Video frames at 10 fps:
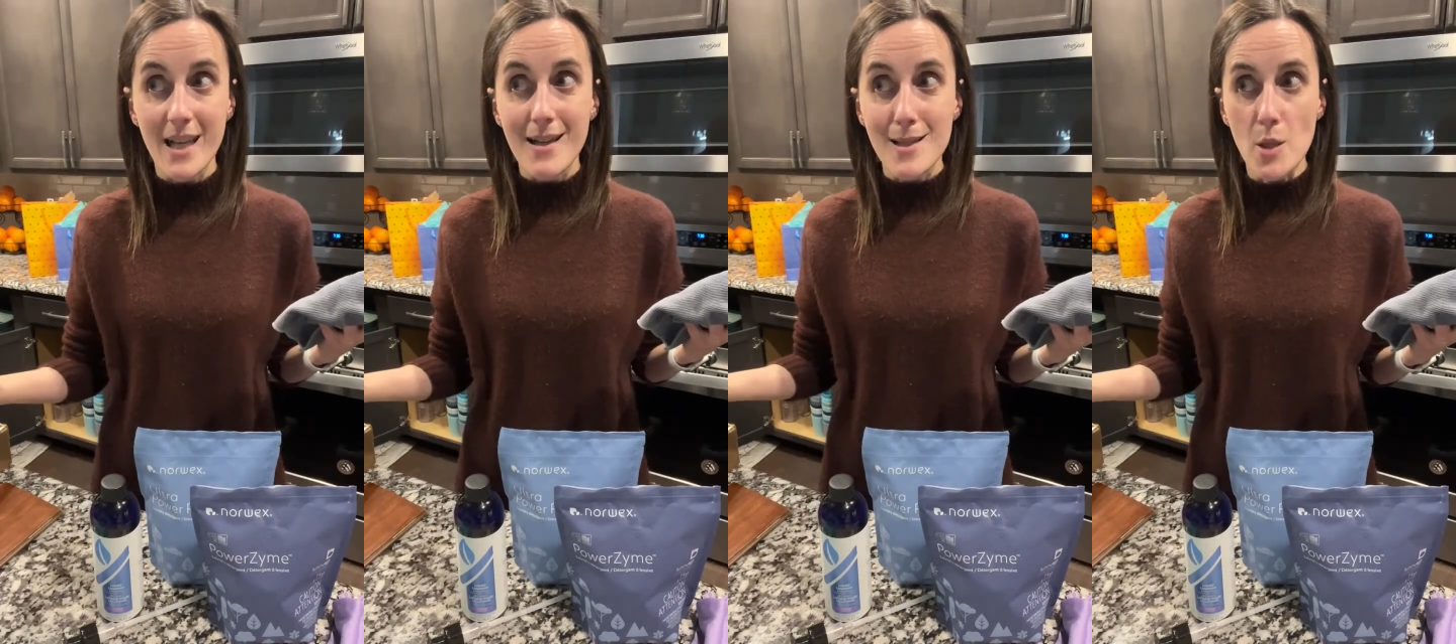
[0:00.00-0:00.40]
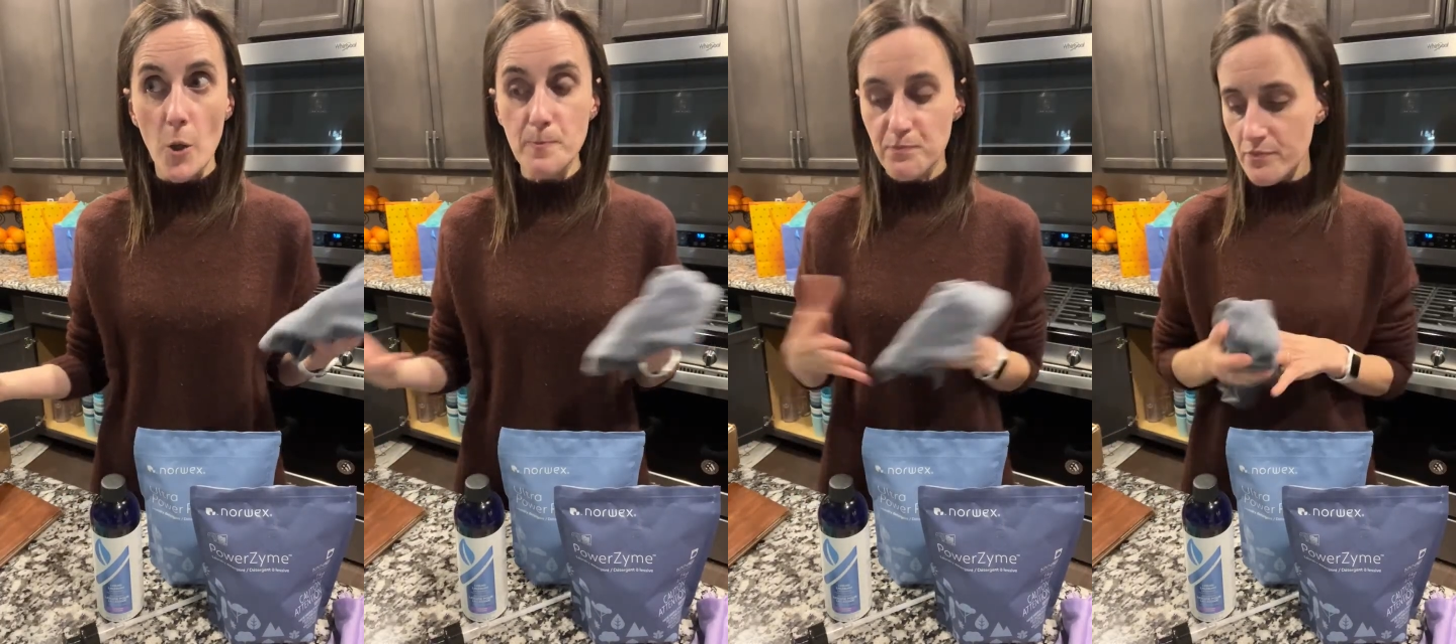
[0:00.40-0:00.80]

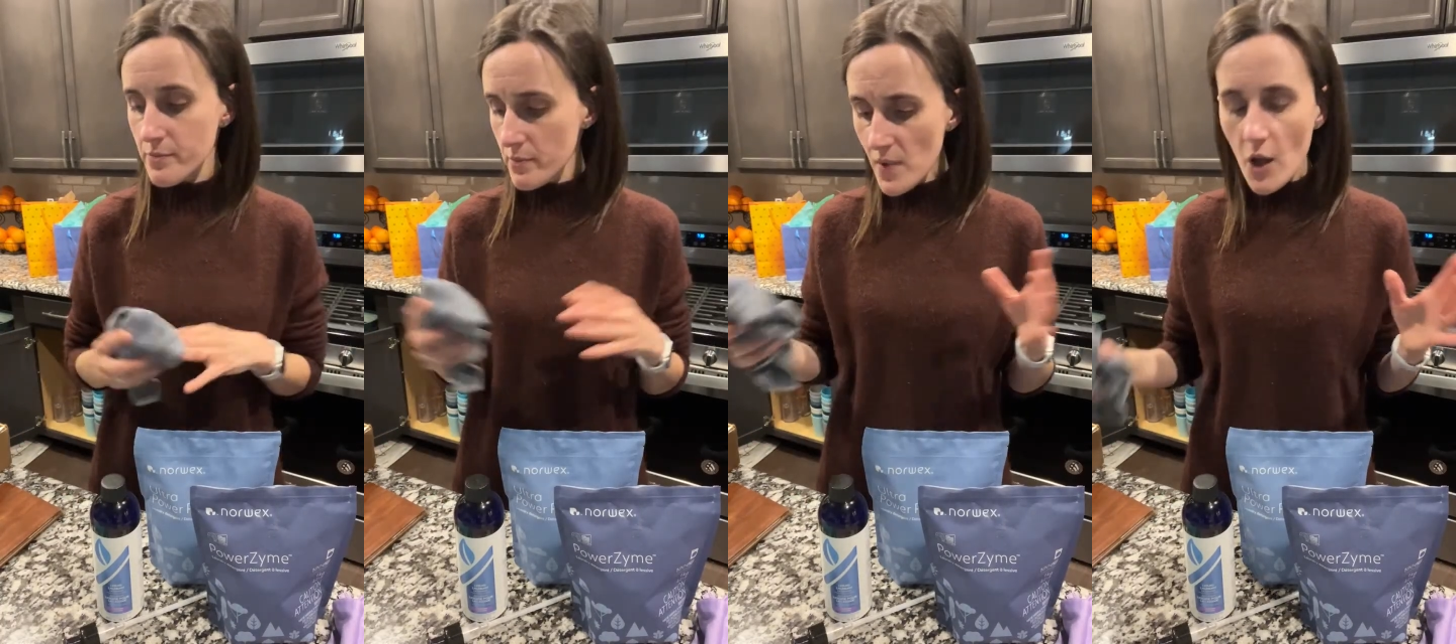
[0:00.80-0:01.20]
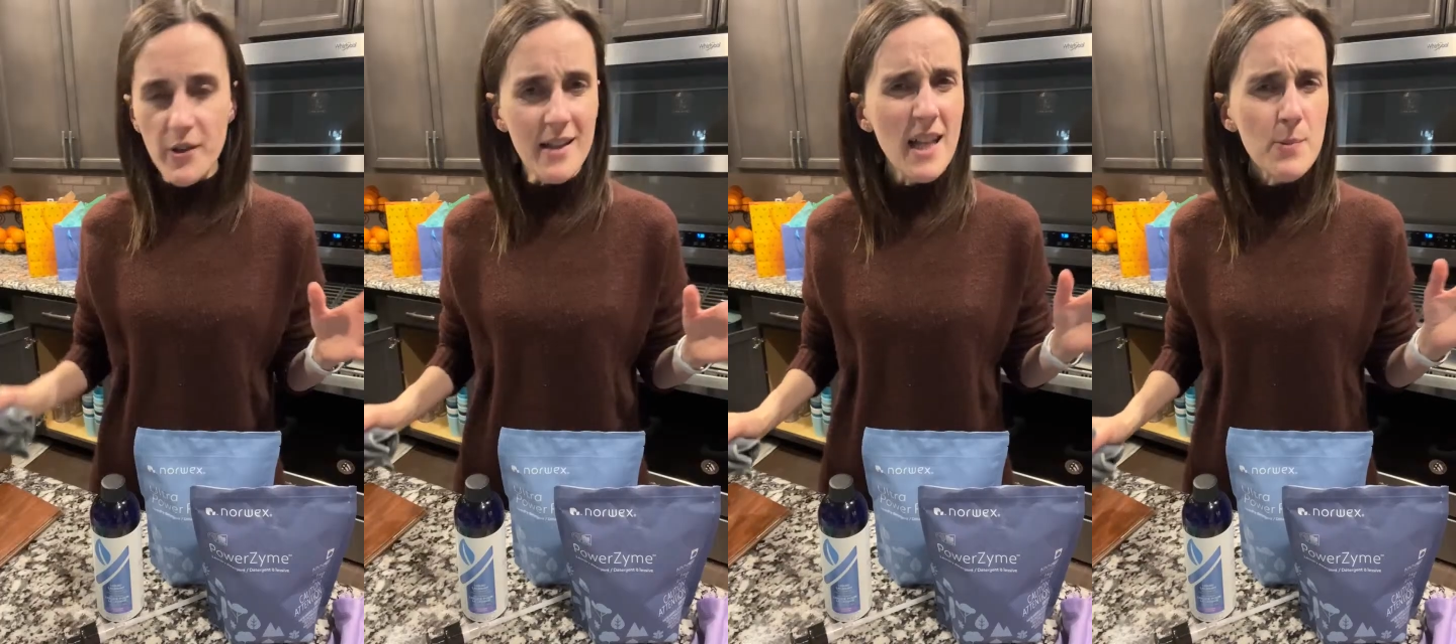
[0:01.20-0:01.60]
So
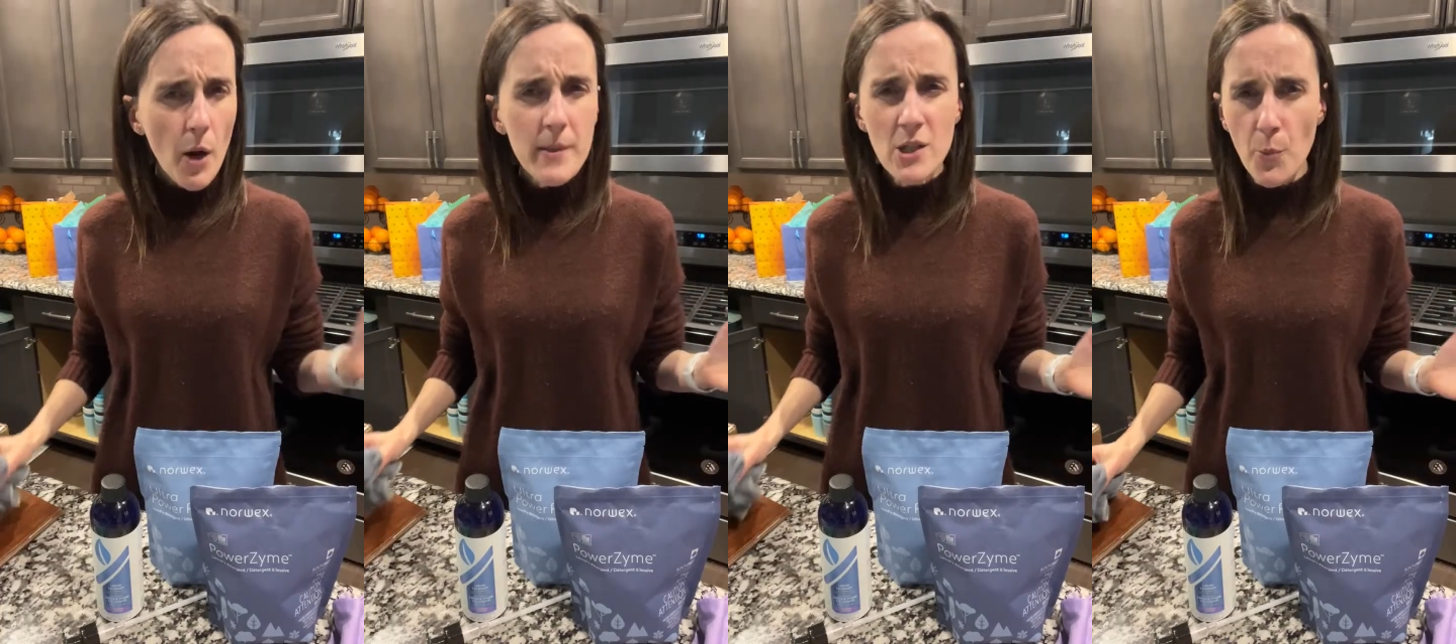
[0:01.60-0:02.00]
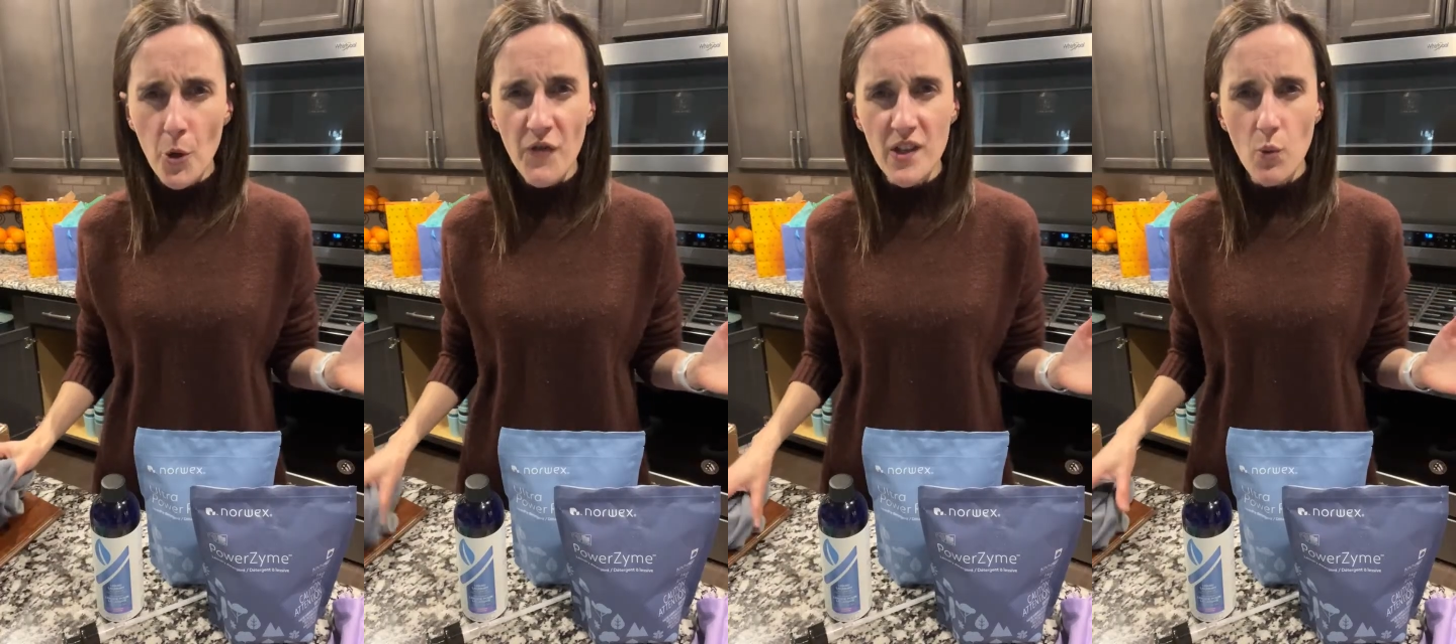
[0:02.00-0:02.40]
again, that's probably in a
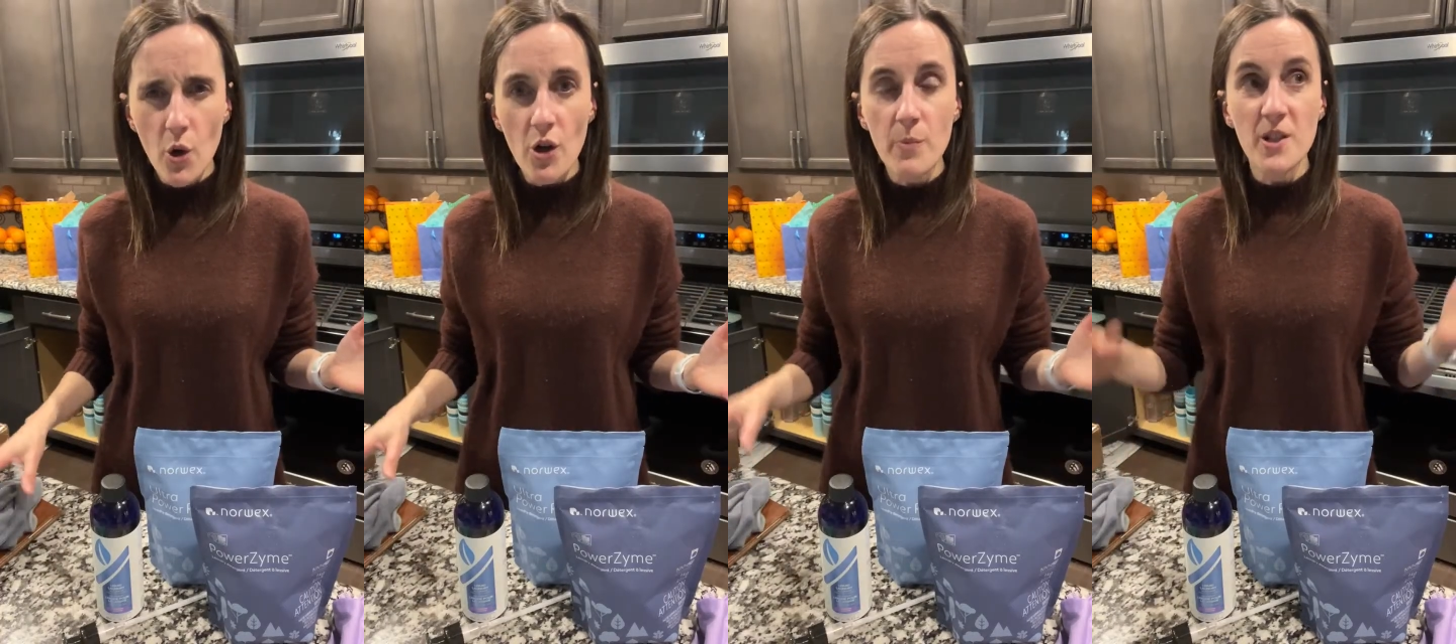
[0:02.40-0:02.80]
perfect world,